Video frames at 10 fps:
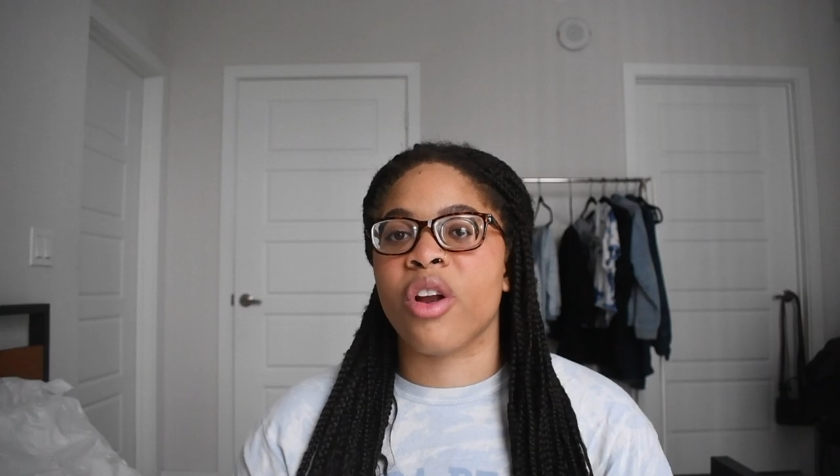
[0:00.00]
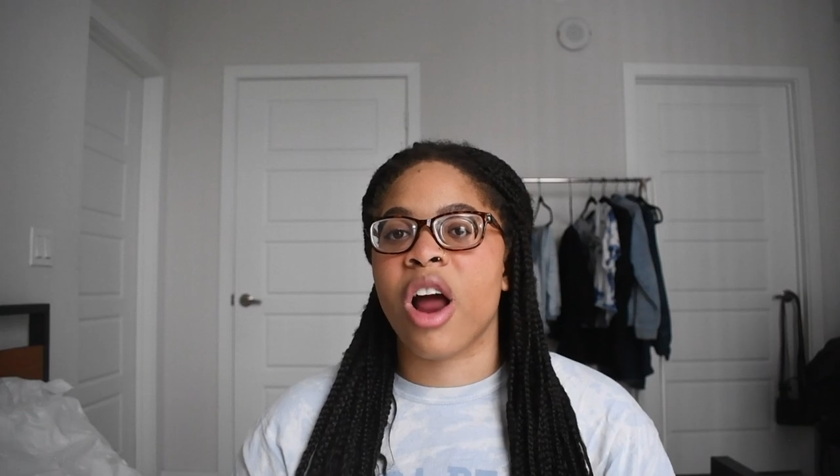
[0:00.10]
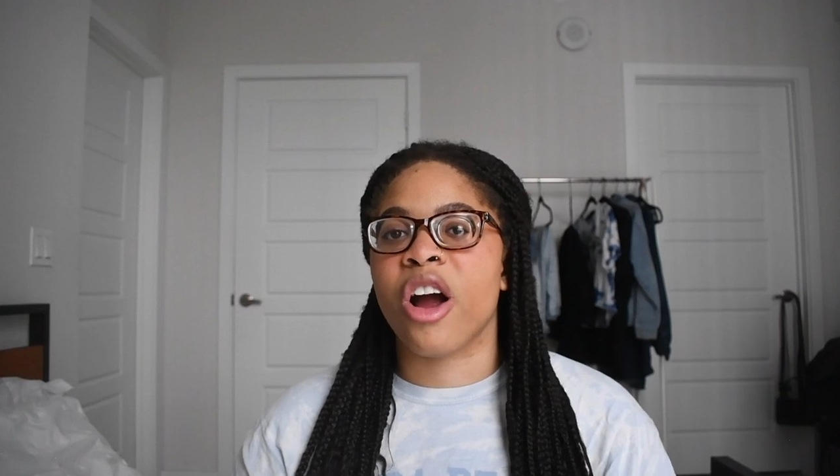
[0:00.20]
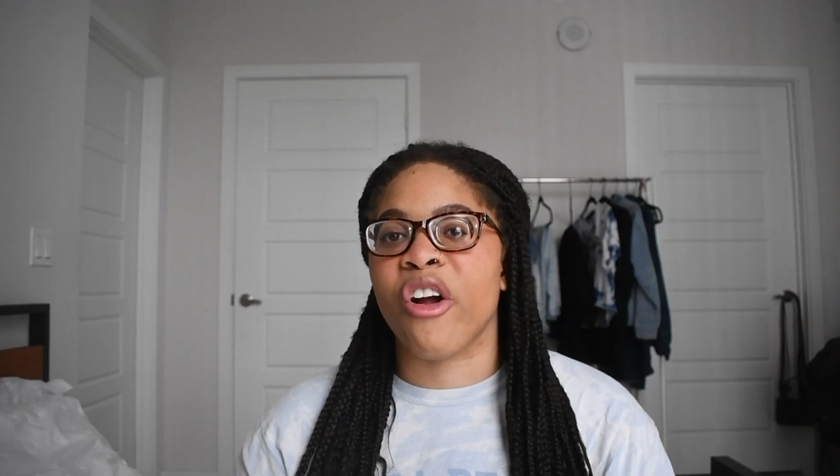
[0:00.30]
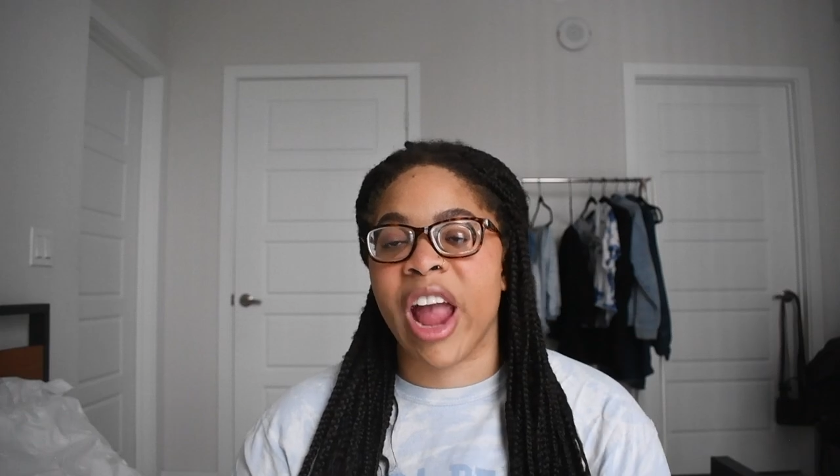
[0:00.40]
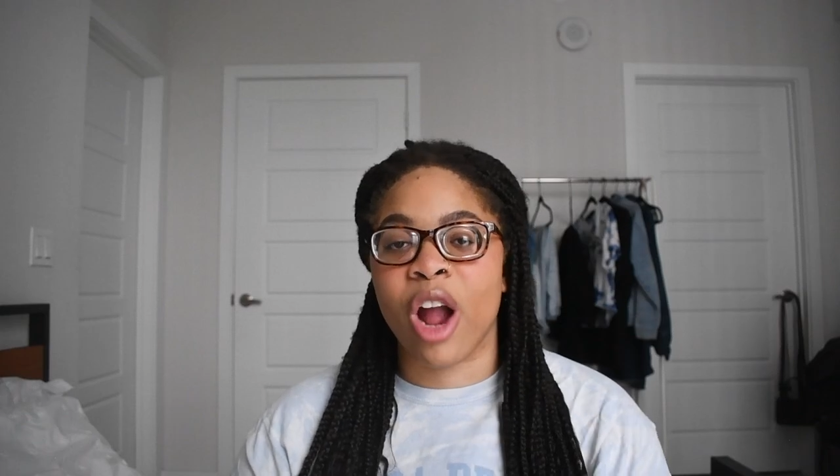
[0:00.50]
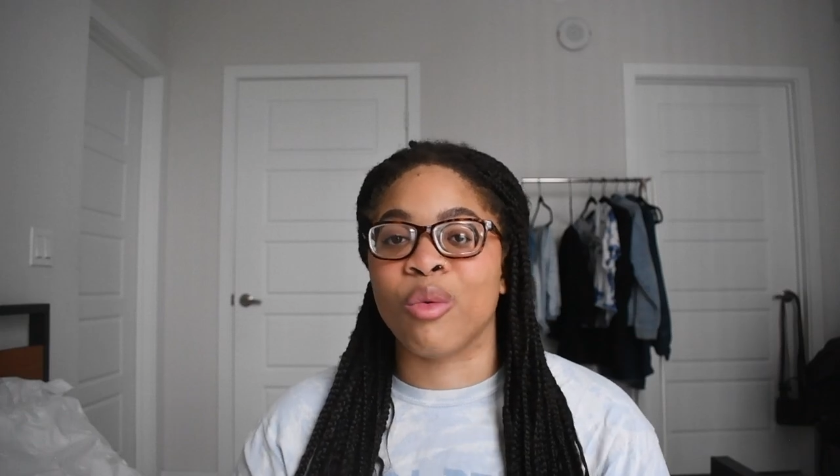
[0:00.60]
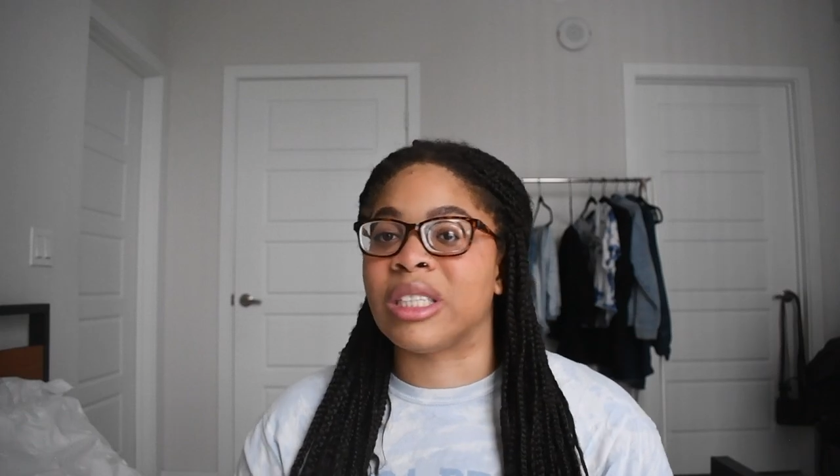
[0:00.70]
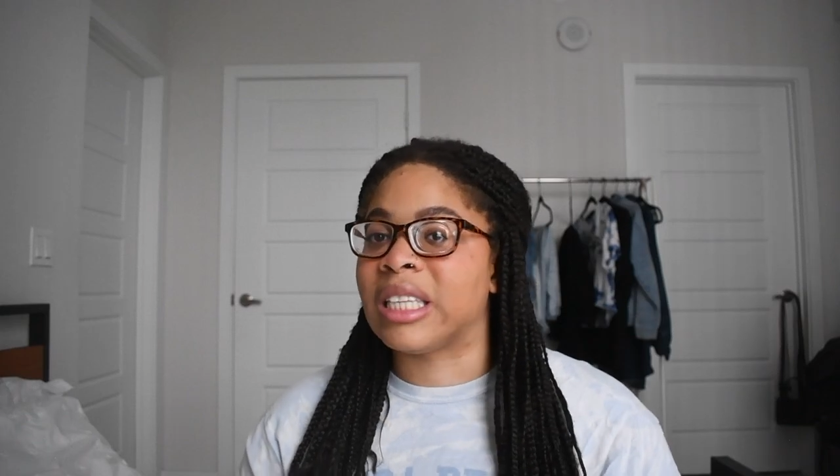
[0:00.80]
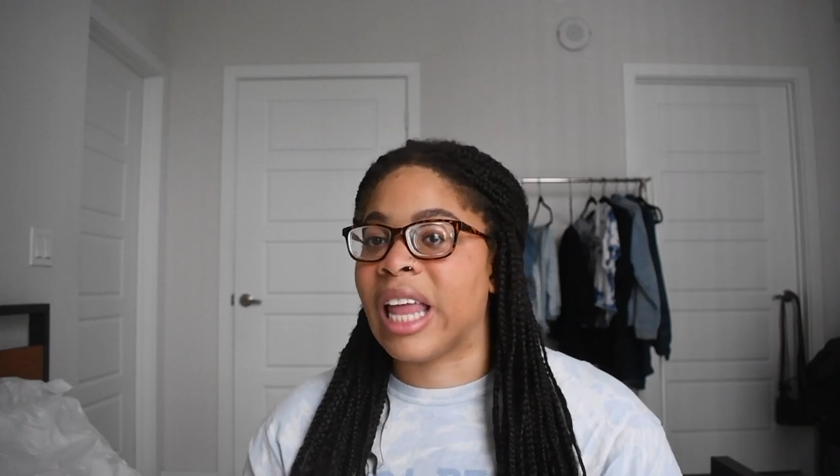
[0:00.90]
or not her hair
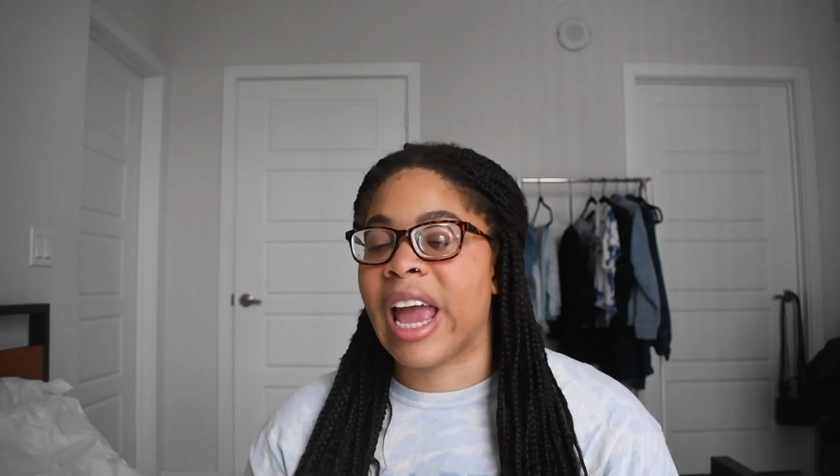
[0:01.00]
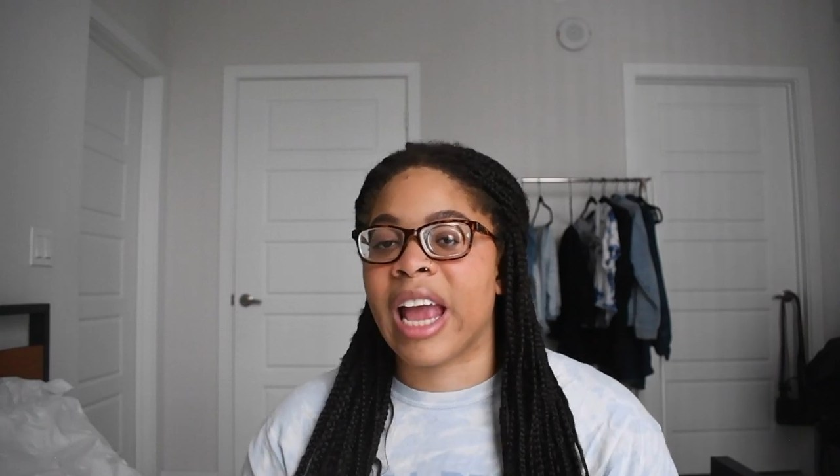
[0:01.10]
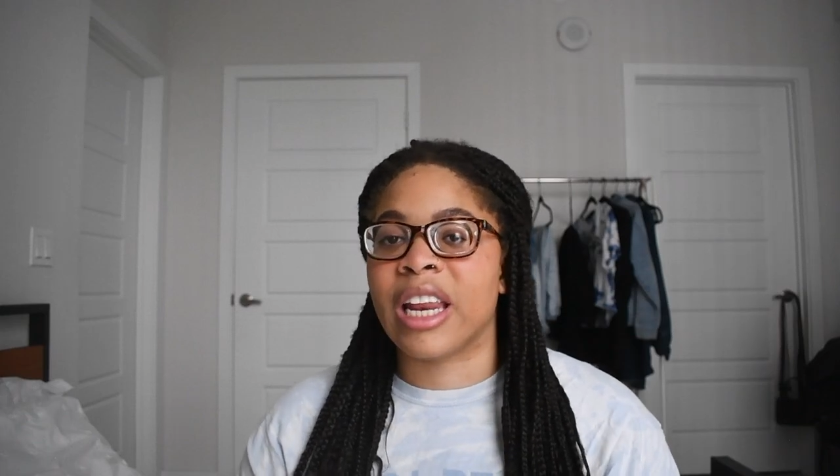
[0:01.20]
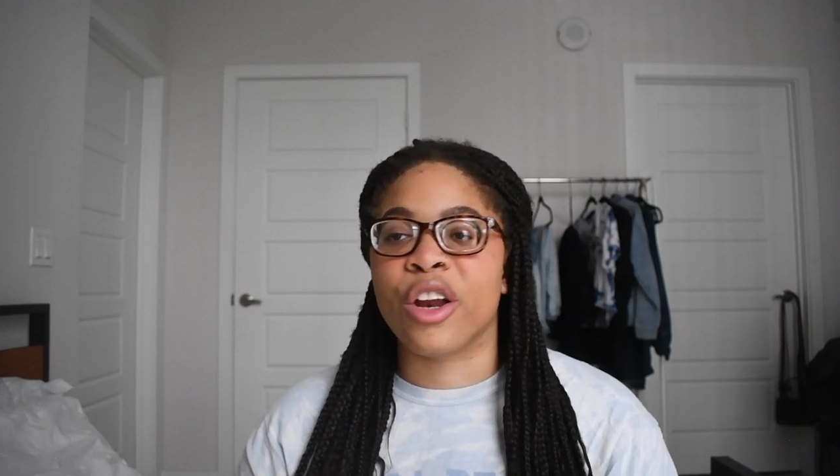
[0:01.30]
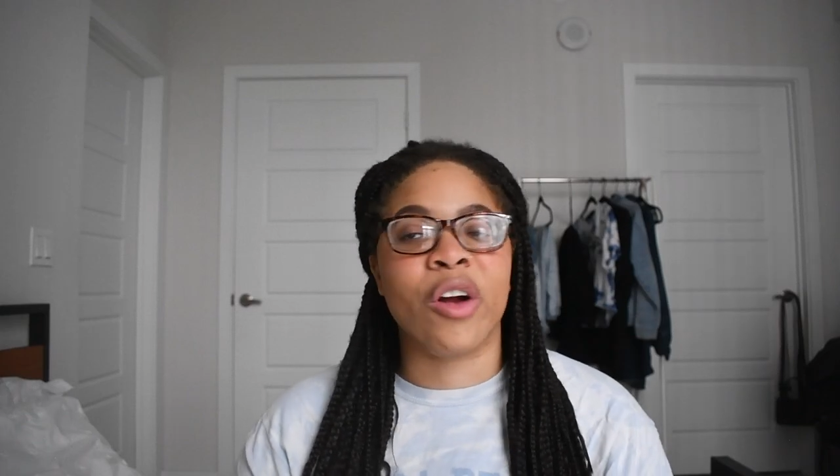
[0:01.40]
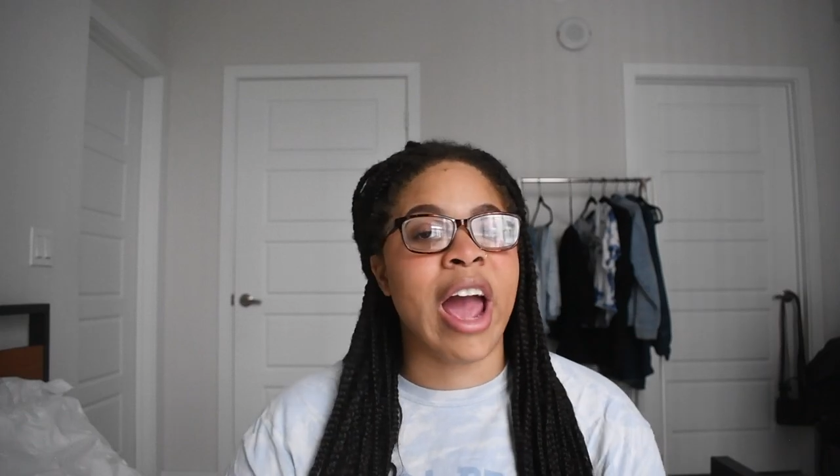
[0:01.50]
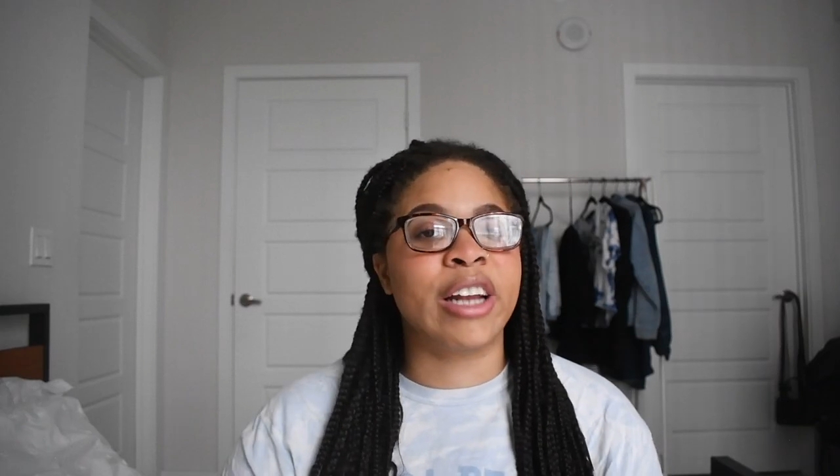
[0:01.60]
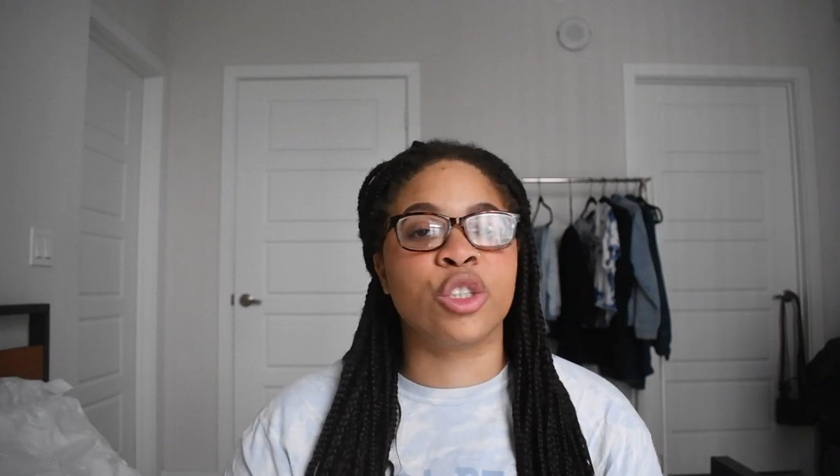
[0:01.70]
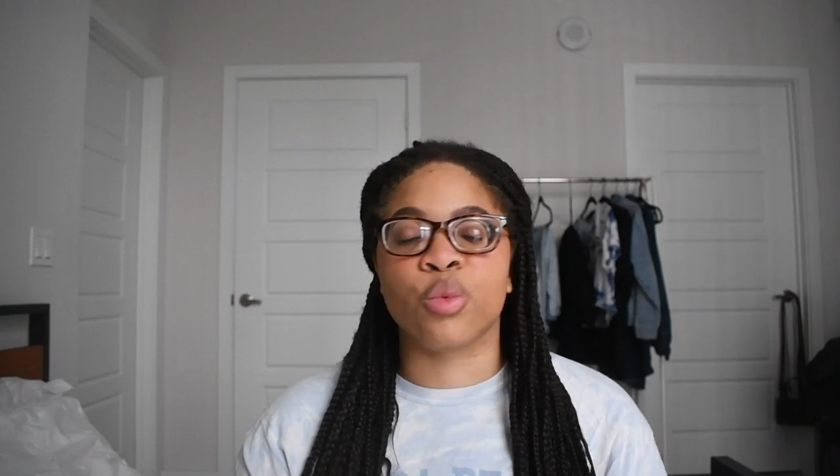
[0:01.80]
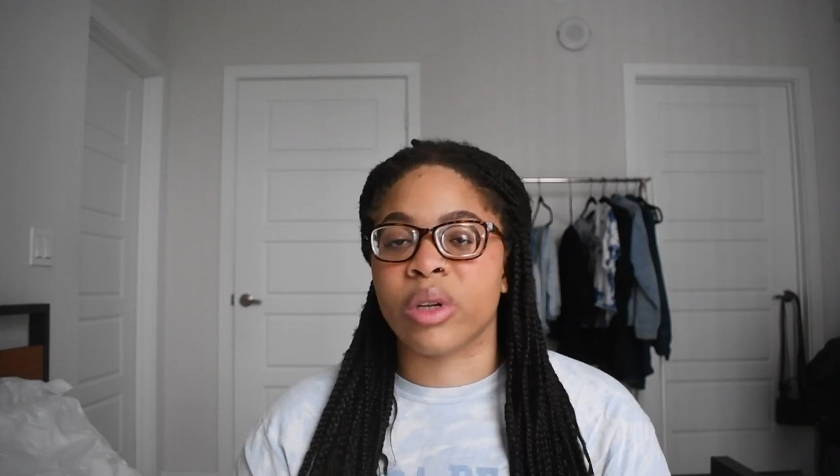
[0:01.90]
was laid and her
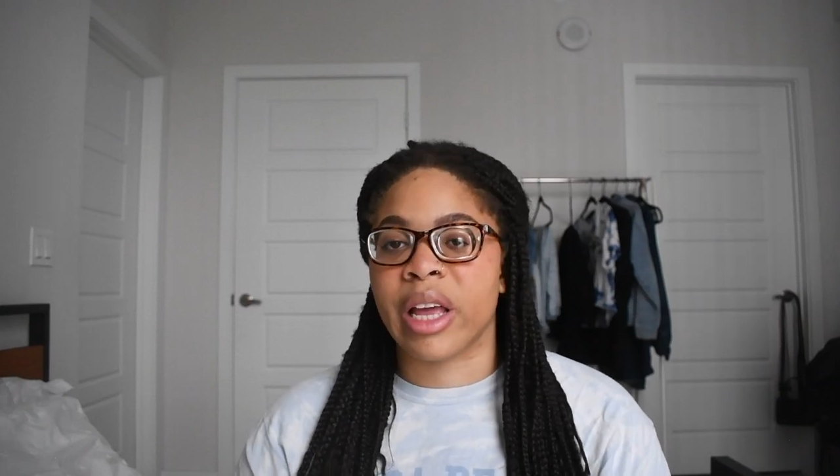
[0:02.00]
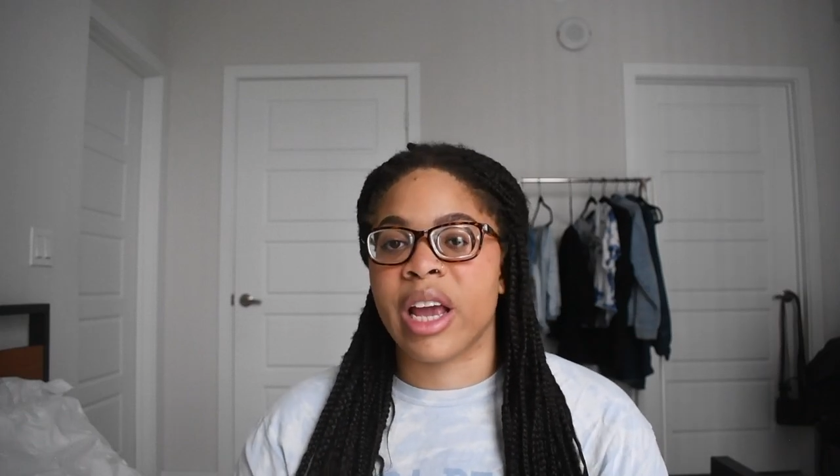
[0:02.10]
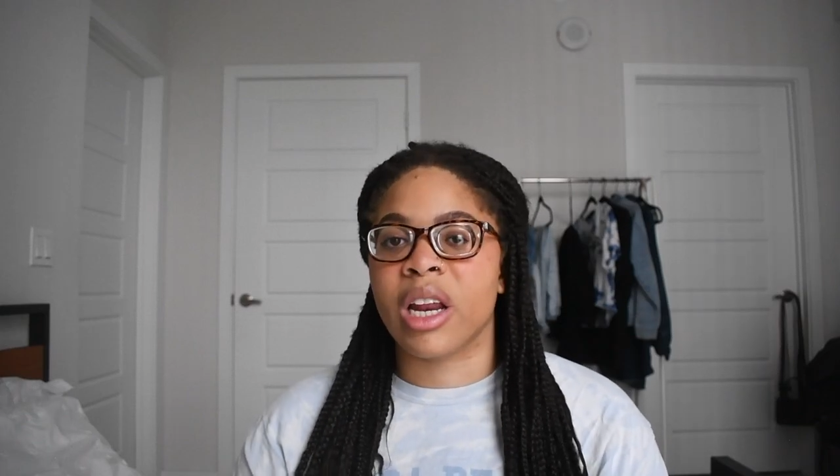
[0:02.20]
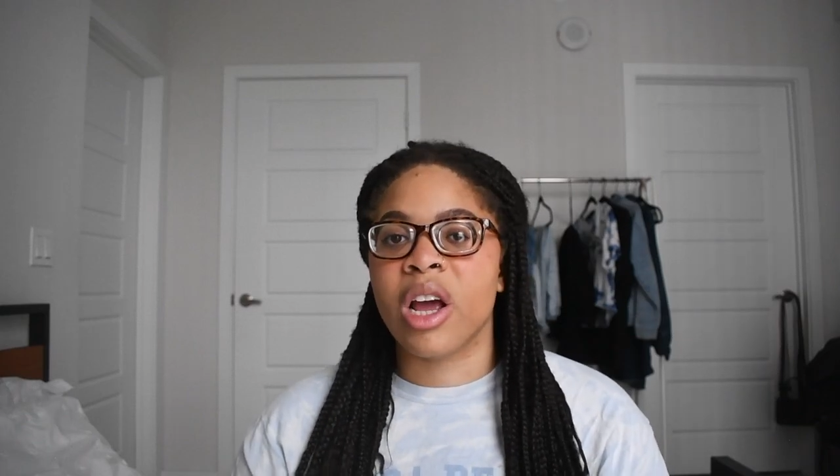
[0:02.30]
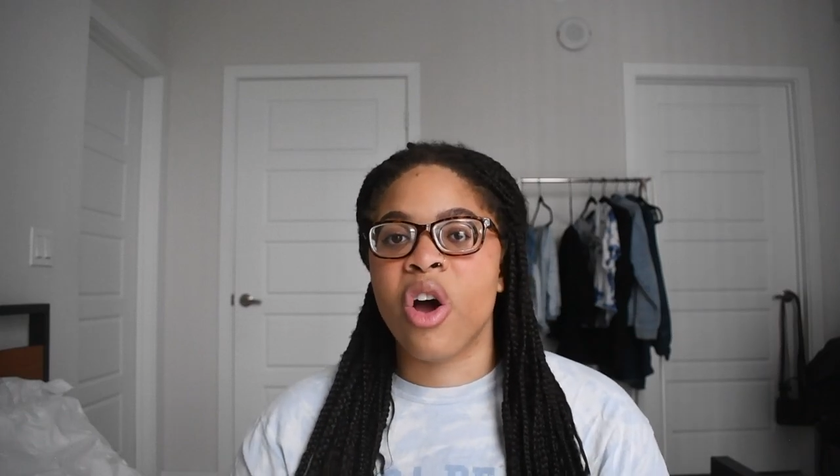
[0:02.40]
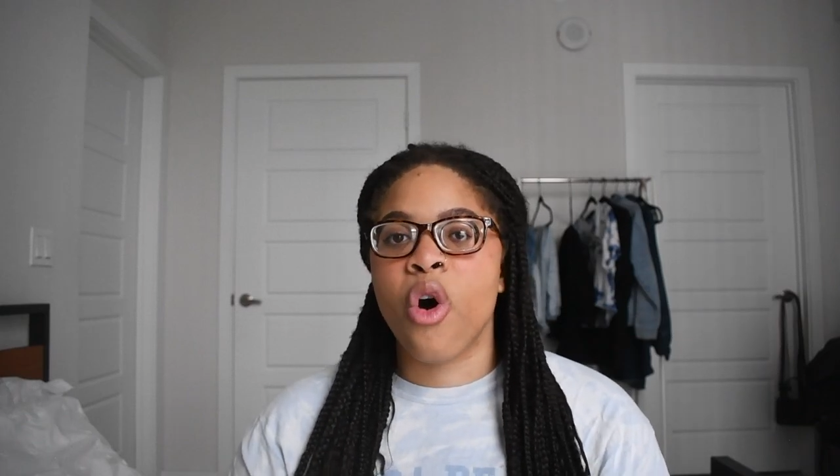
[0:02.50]
edges were laid.